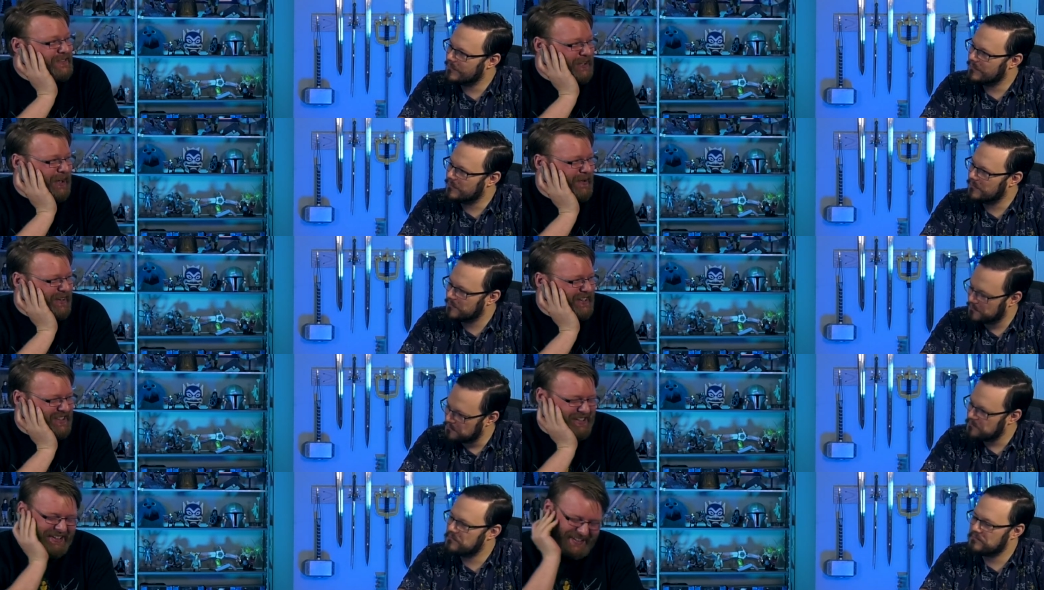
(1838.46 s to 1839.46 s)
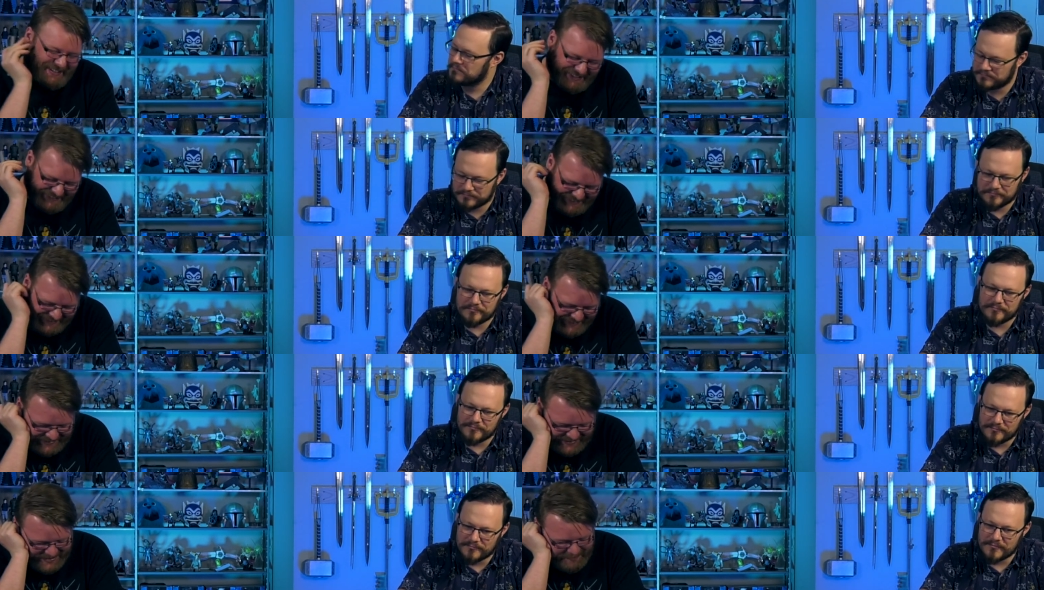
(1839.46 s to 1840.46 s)
Speaker 1: there's a Koenig there.
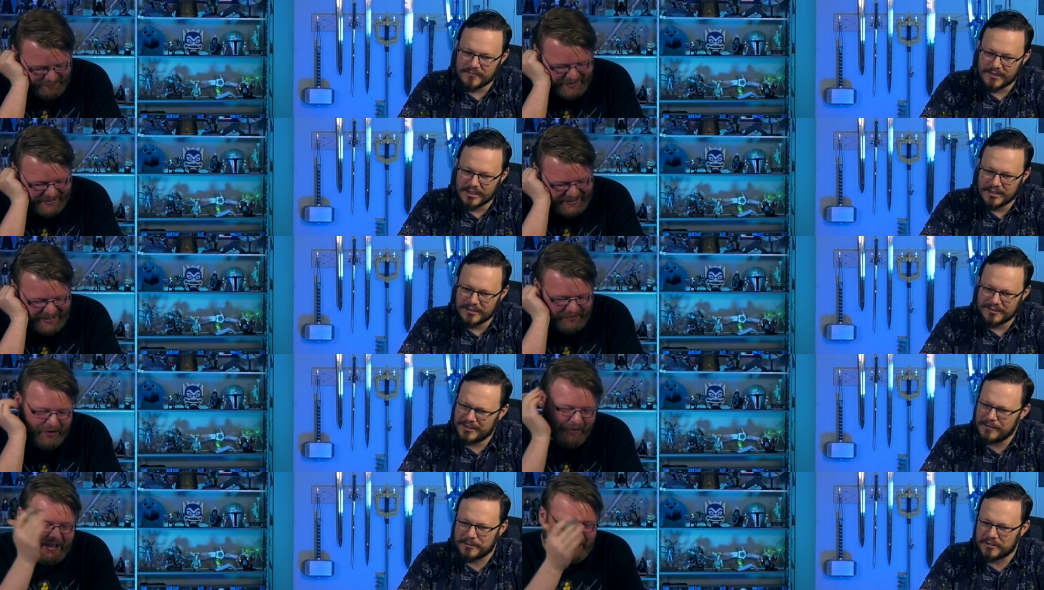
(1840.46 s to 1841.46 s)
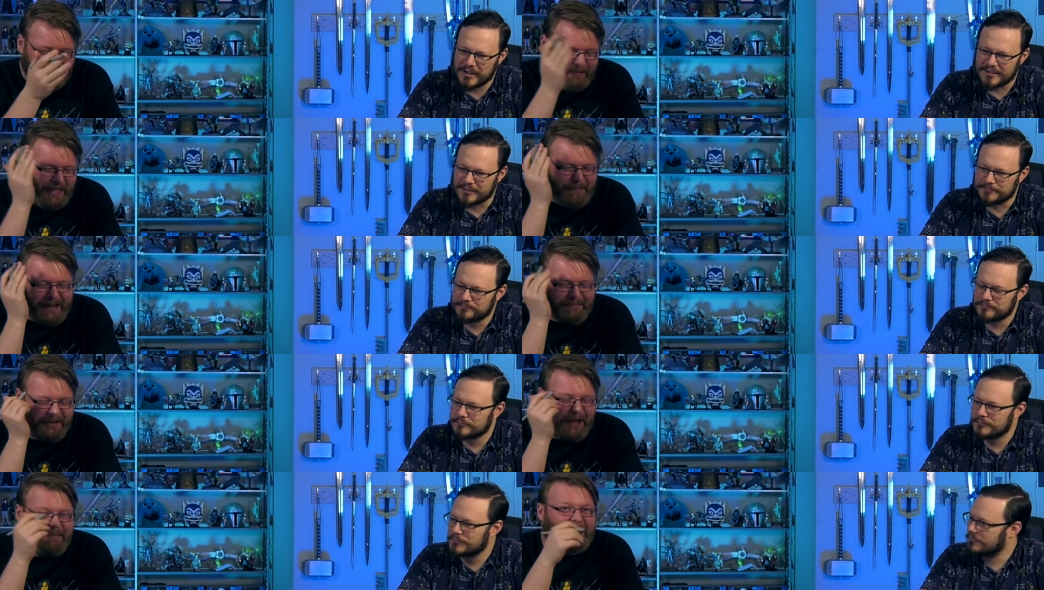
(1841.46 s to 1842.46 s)
But I don't know. Like crazy. they might
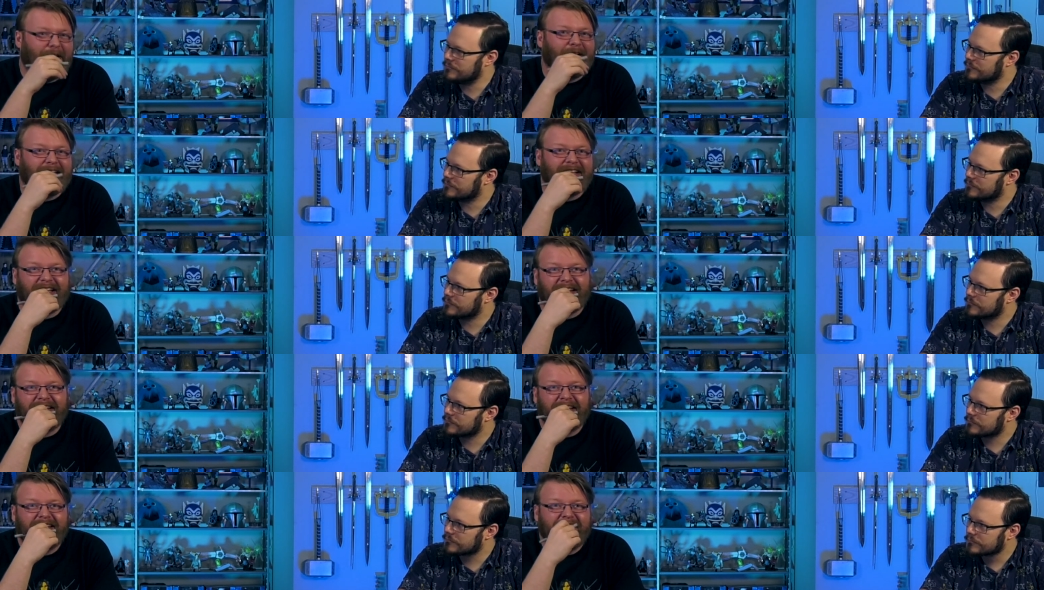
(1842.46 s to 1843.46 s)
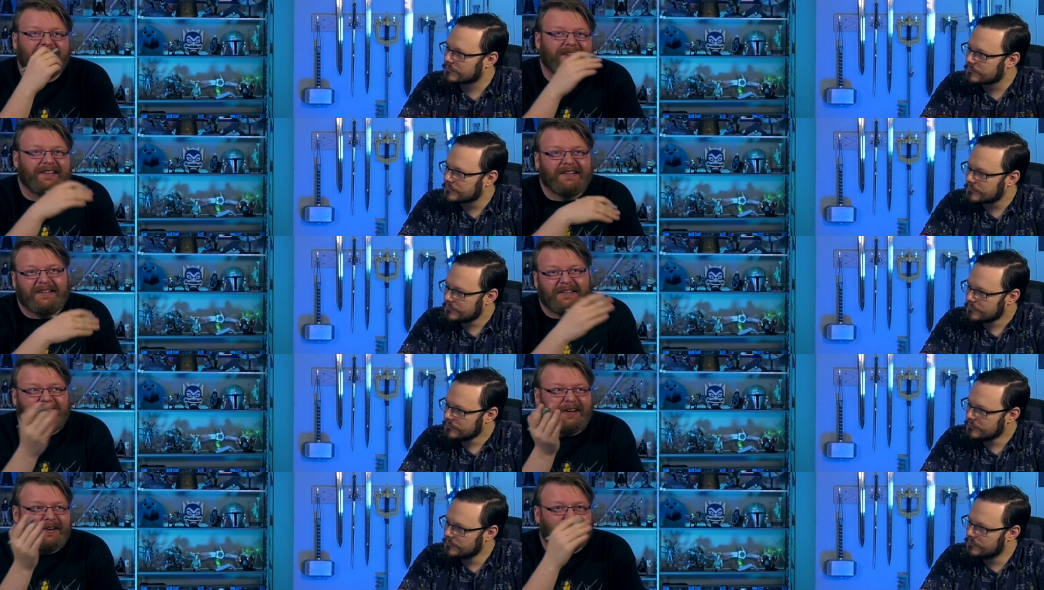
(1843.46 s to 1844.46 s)
not be going like, you
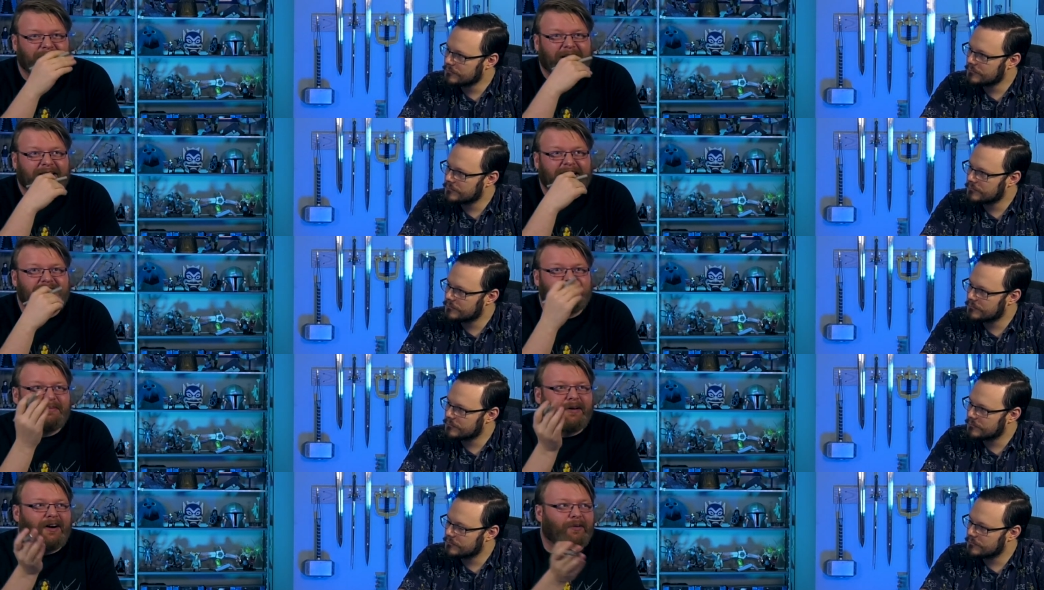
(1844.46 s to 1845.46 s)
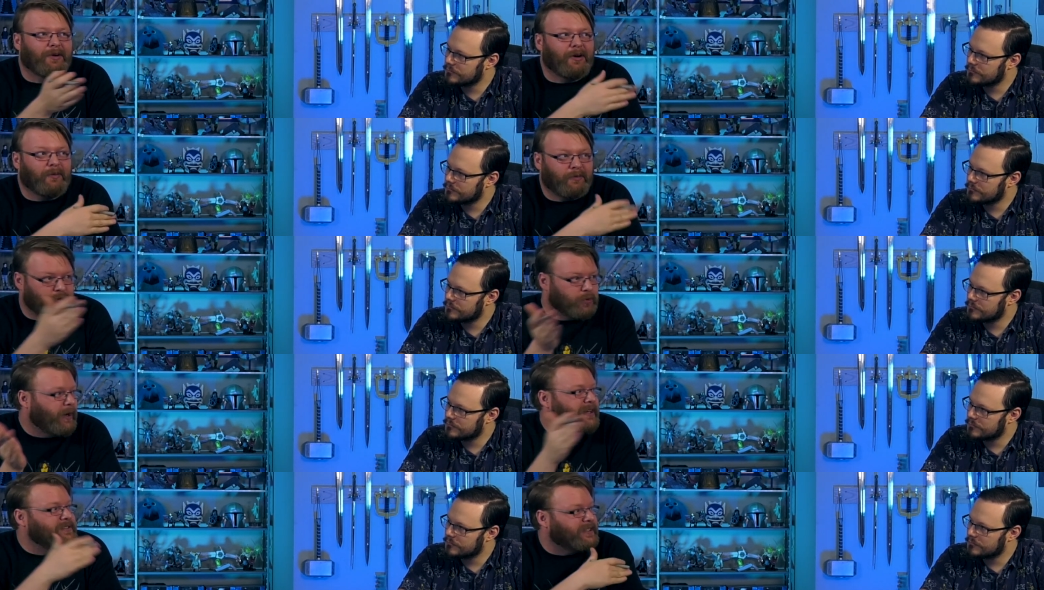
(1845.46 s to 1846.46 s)
know, like Legends of Tomorrow will go
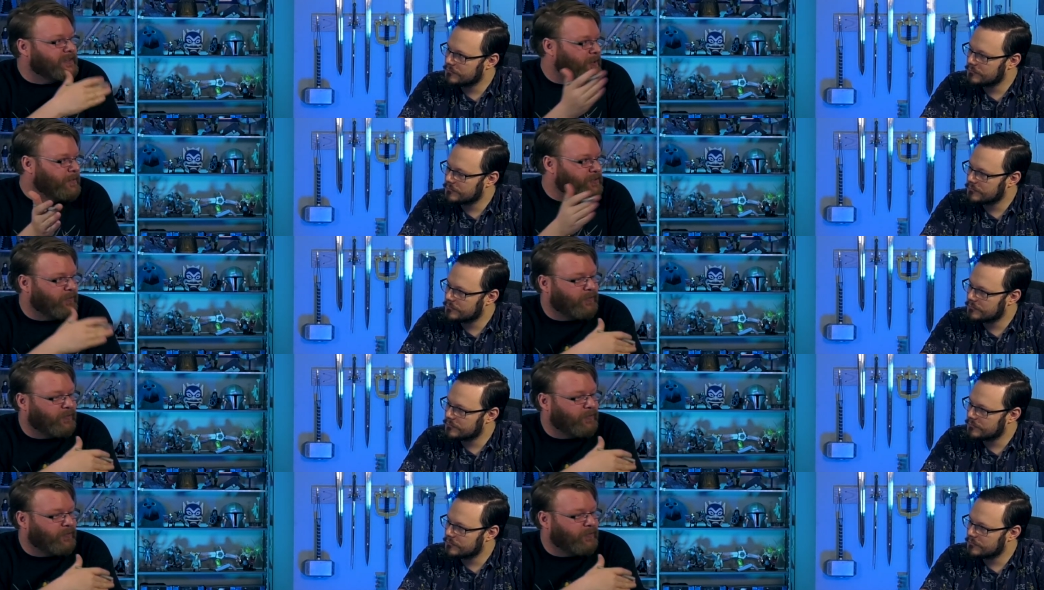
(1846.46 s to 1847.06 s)
crazy in terms of